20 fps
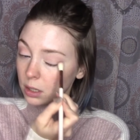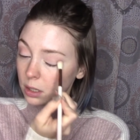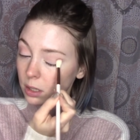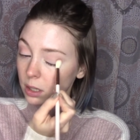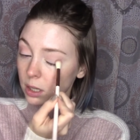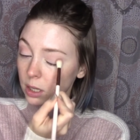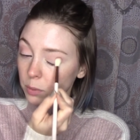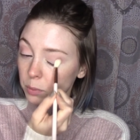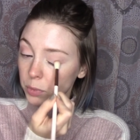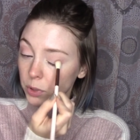
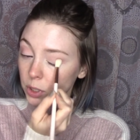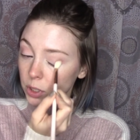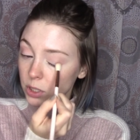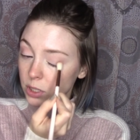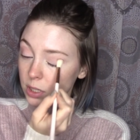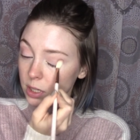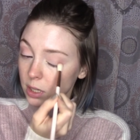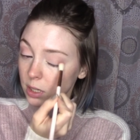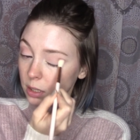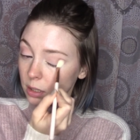in
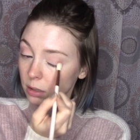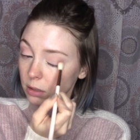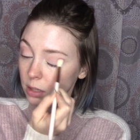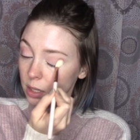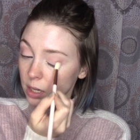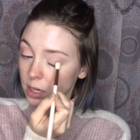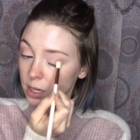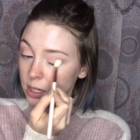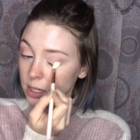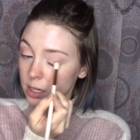person
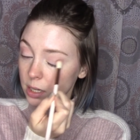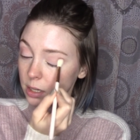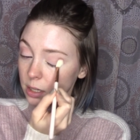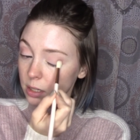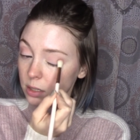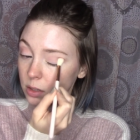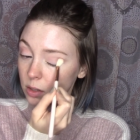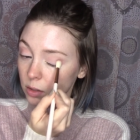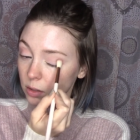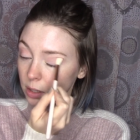than it does
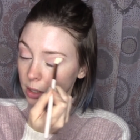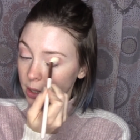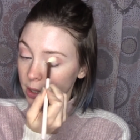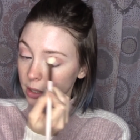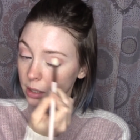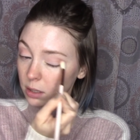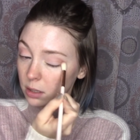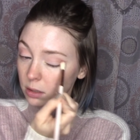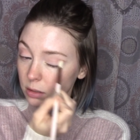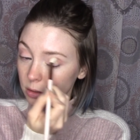
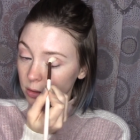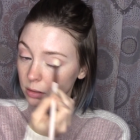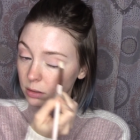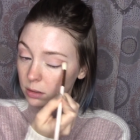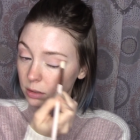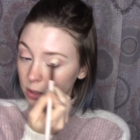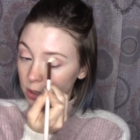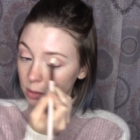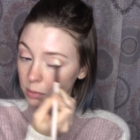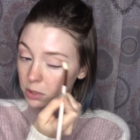online.
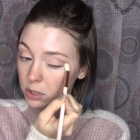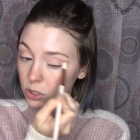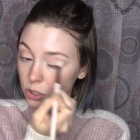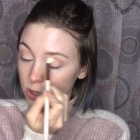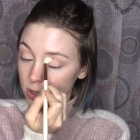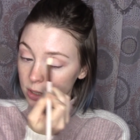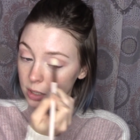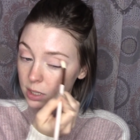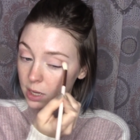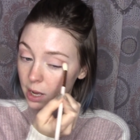Let me
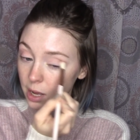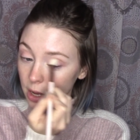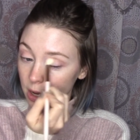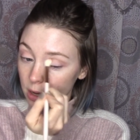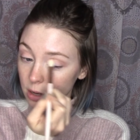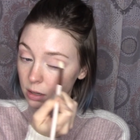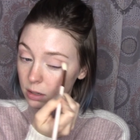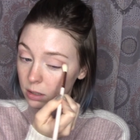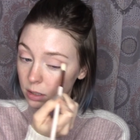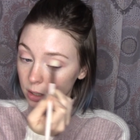just say,
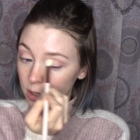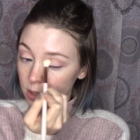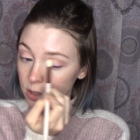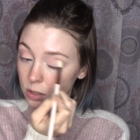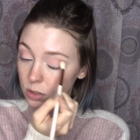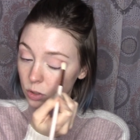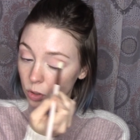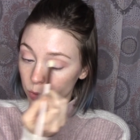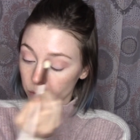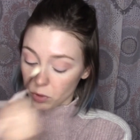it's
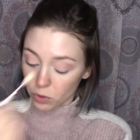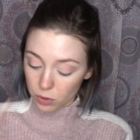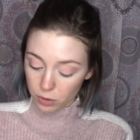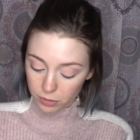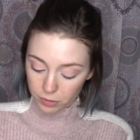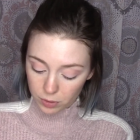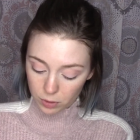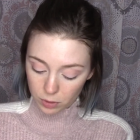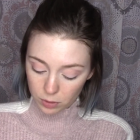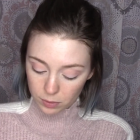so
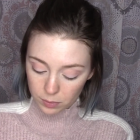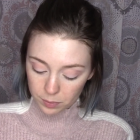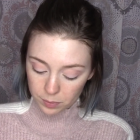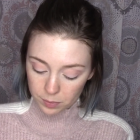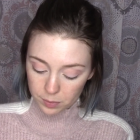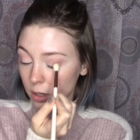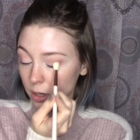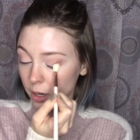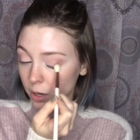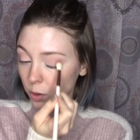beautiful.
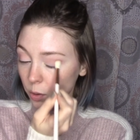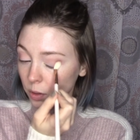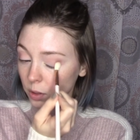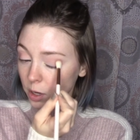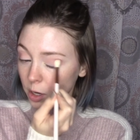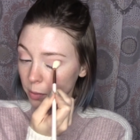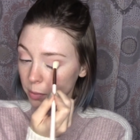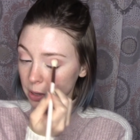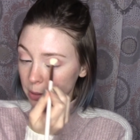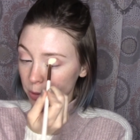I know a lot
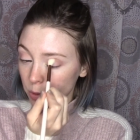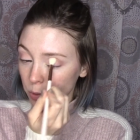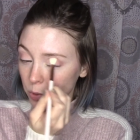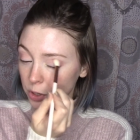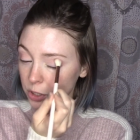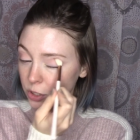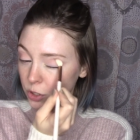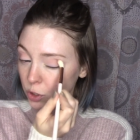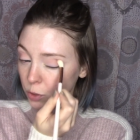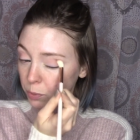of people
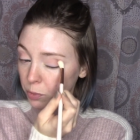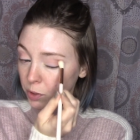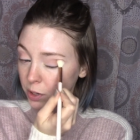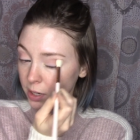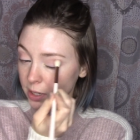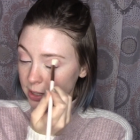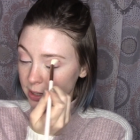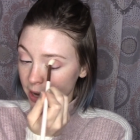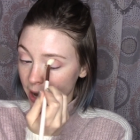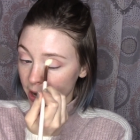weren't super
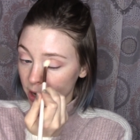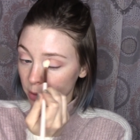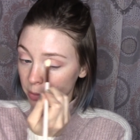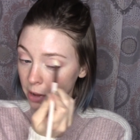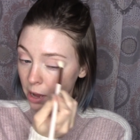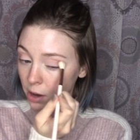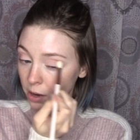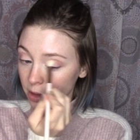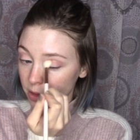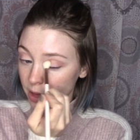excited
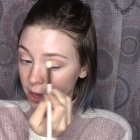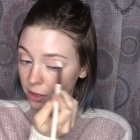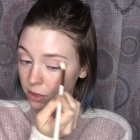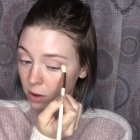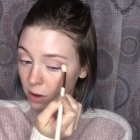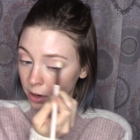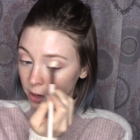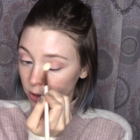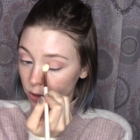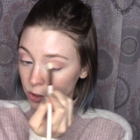about it. They
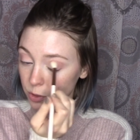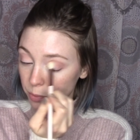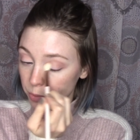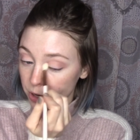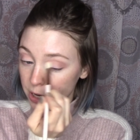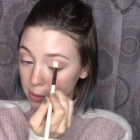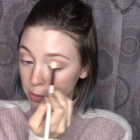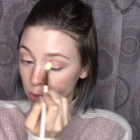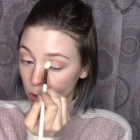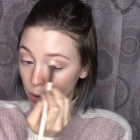thought it looked
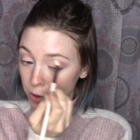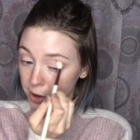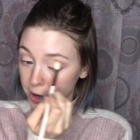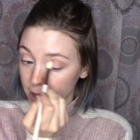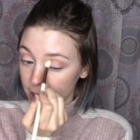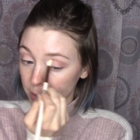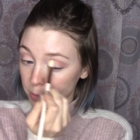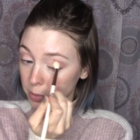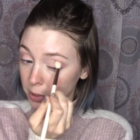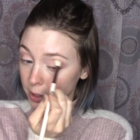pretty
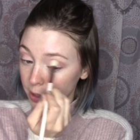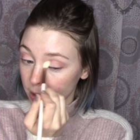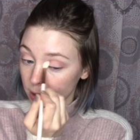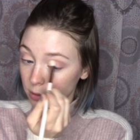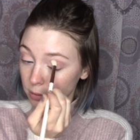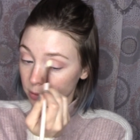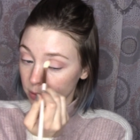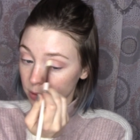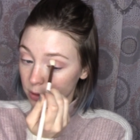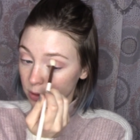boring, but
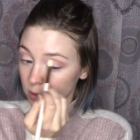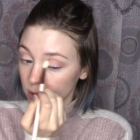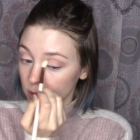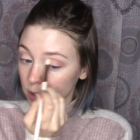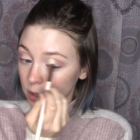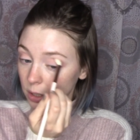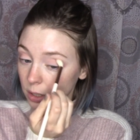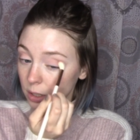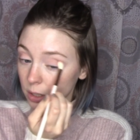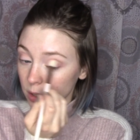
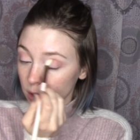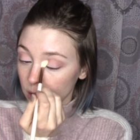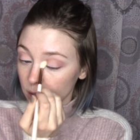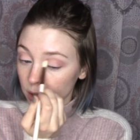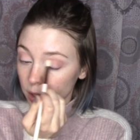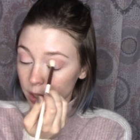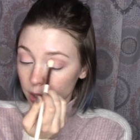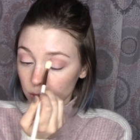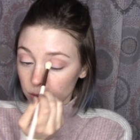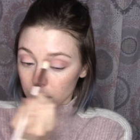
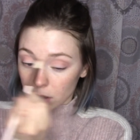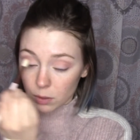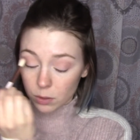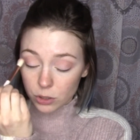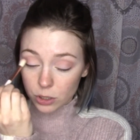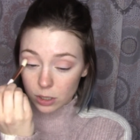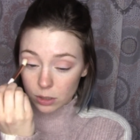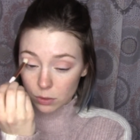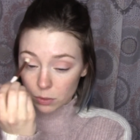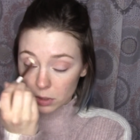I don't know, it
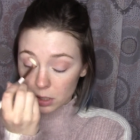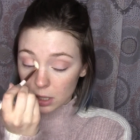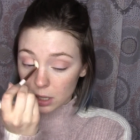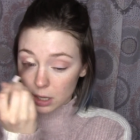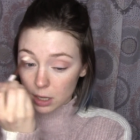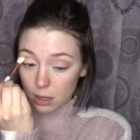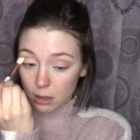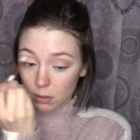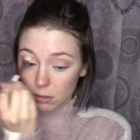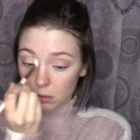just
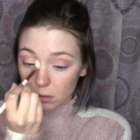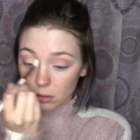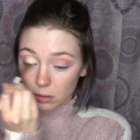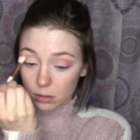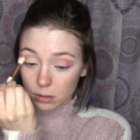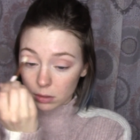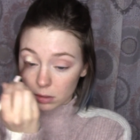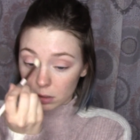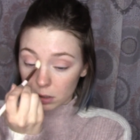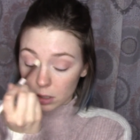really
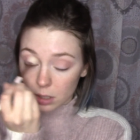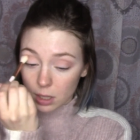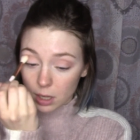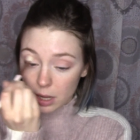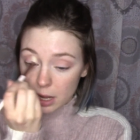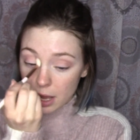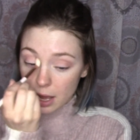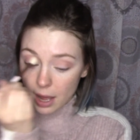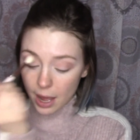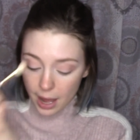
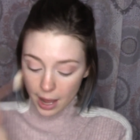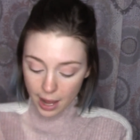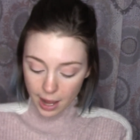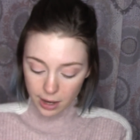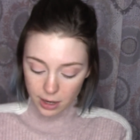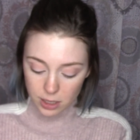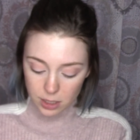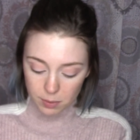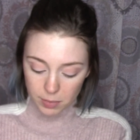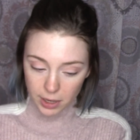
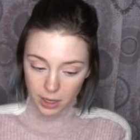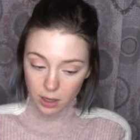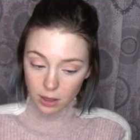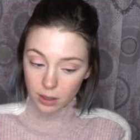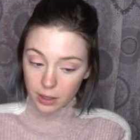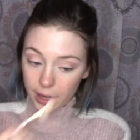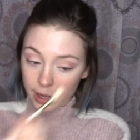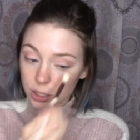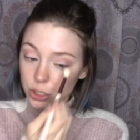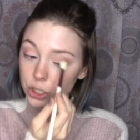added to my
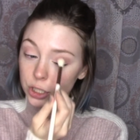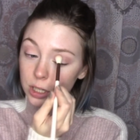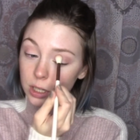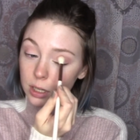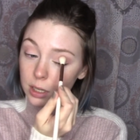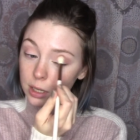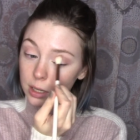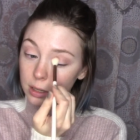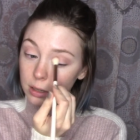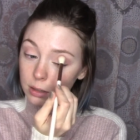collection,
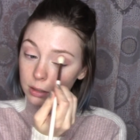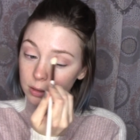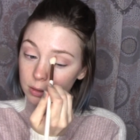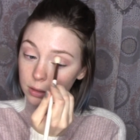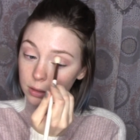and